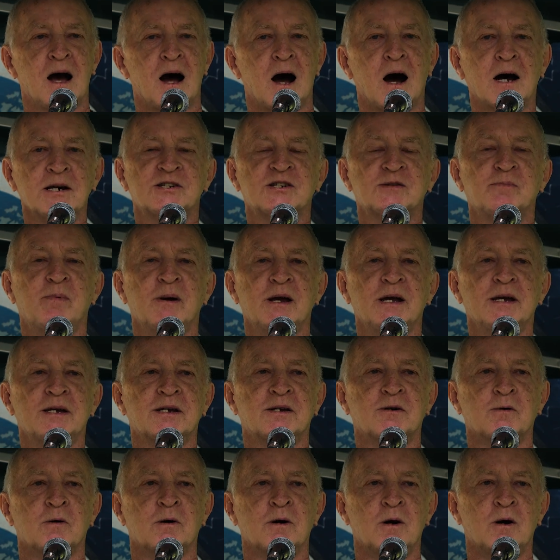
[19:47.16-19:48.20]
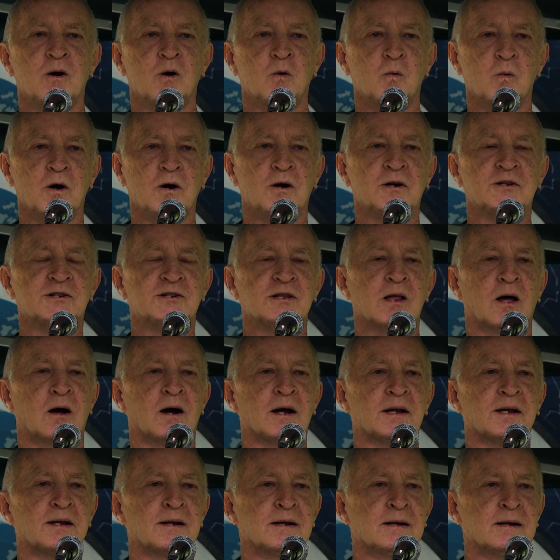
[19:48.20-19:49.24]
I speak words
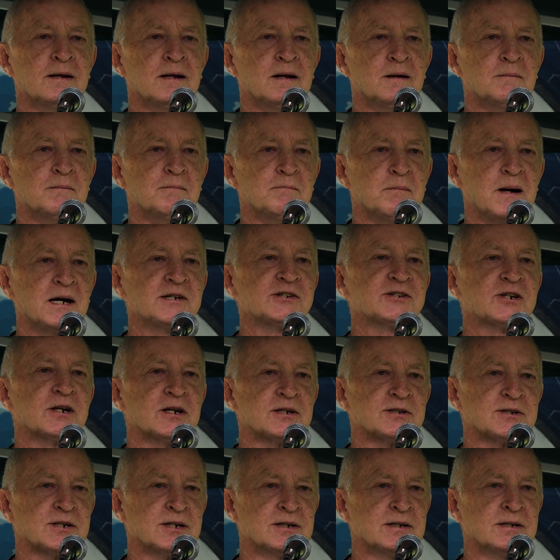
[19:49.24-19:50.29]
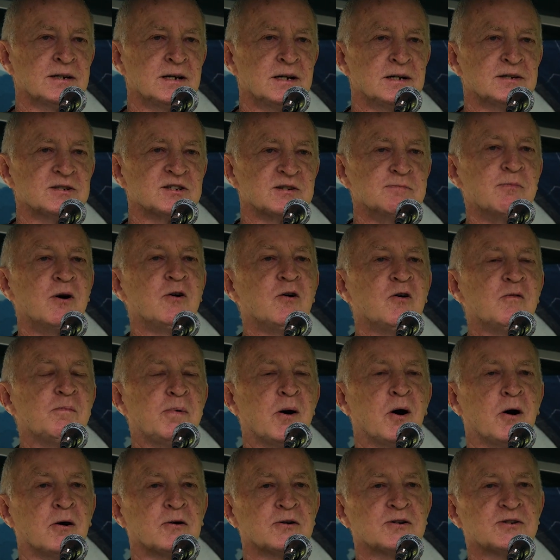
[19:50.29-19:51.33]
like musket,
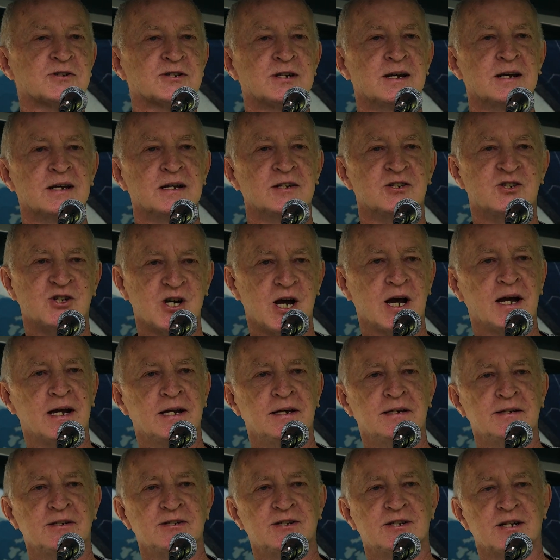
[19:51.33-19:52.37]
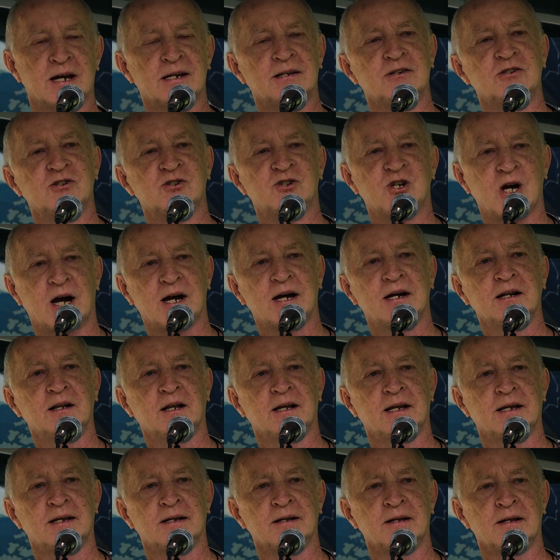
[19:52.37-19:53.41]
smallpox, chains and
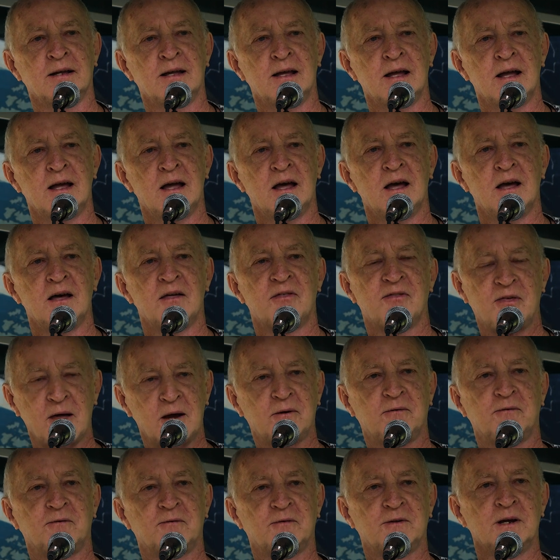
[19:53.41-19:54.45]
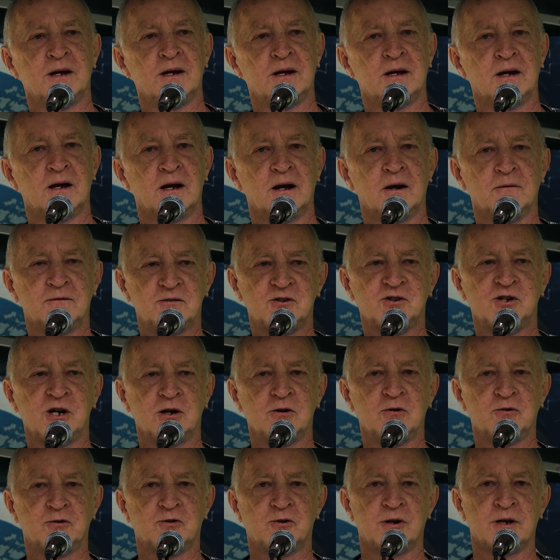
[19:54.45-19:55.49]
jailing, theft of
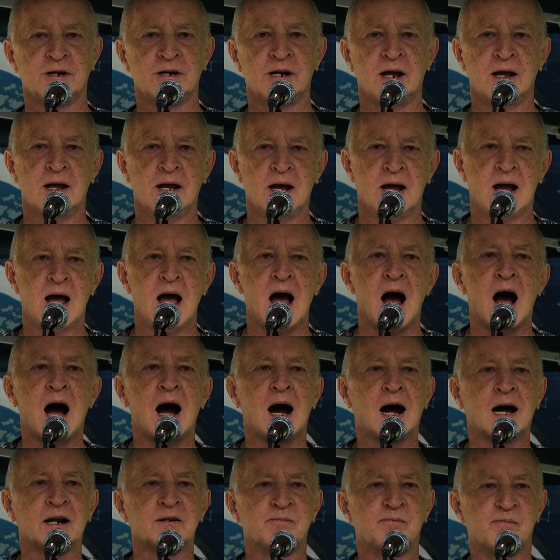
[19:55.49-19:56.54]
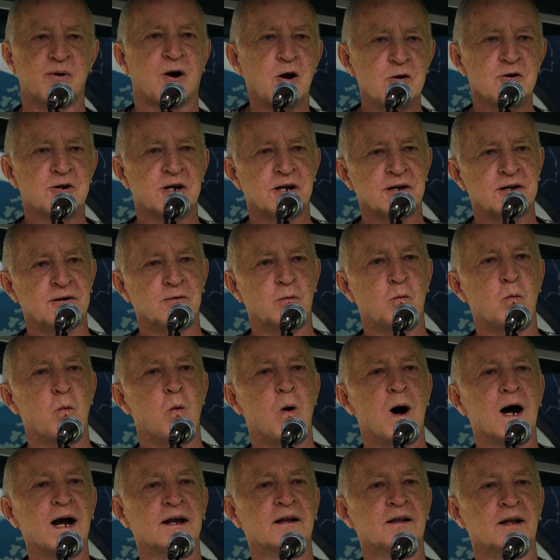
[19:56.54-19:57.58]
children, heartbroken
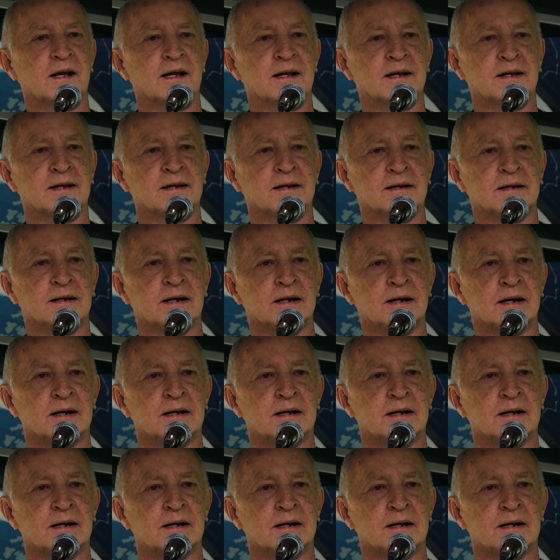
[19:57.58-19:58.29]
wailing,